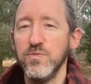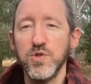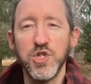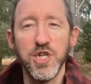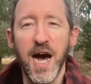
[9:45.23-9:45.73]

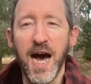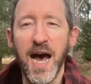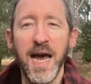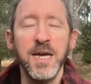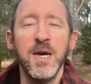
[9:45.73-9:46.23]

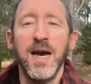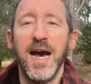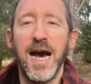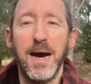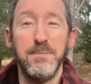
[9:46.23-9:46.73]
shy,
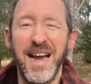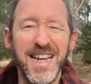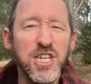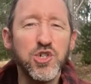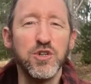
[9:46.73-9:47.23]
an
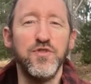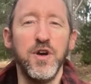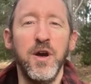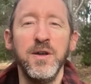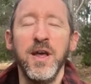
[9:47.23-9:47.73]

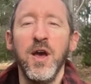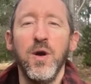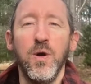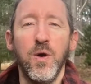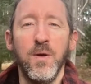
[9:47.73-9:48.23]
introvert,
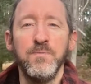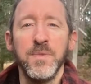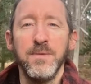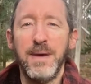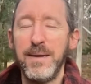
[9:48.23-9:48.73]
or
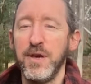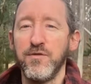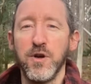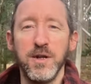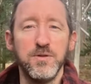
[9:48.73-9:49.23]
maybe
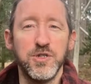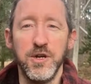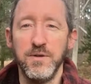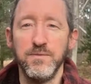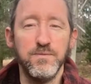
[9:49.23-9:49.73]
you've got
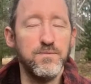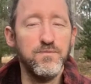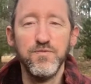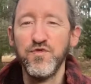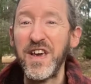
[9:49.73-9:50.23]
certain
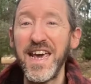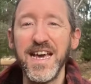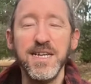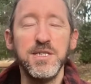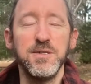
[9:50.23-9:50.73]

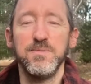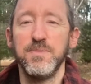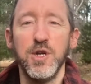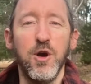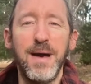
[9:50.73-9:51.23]
fears,
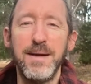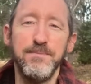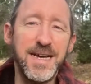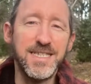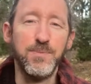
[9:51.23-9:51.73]
about
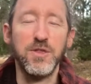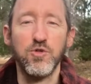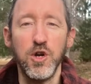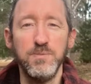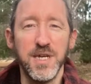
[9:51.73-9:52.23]
mixing with
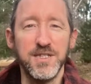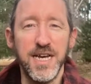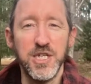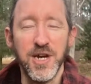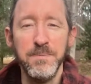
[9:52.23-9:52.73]
groups,
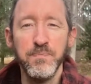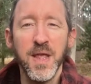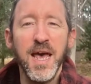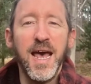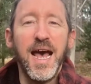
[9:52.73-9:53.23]
etc.
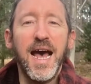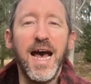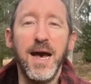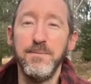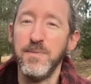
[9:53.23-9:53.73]

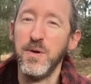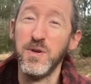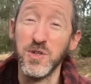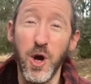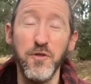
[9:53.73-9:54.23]

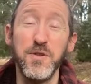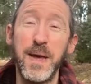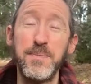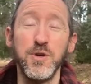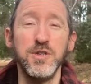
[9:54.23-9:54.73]
often
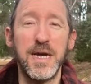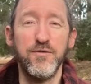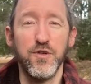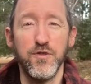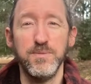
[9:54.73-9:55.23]
people who
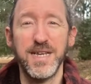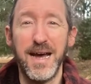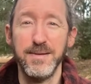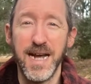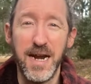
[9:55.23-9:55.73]
suffer from
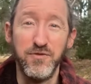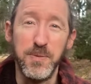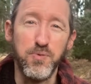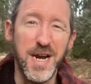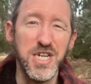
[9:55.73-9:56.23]
kind of
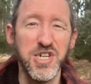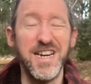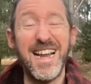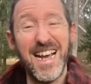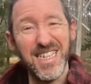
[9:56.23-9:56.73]
depression
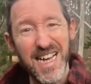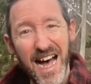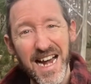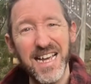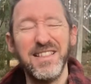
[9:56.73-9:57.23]
and
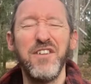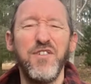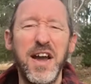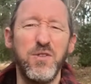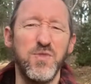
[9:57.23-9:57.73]
anxiety, they
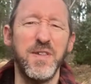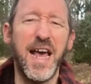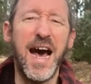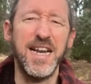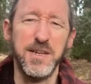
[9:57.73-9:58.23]
find it really
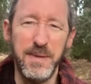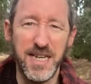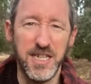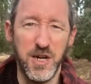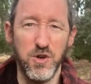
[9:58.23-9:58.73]
hard to
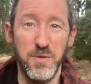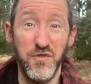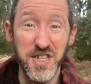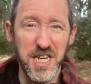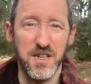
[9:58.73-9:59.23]
mix in a group
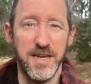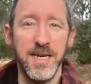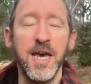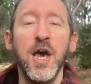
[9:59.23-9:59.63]
physically.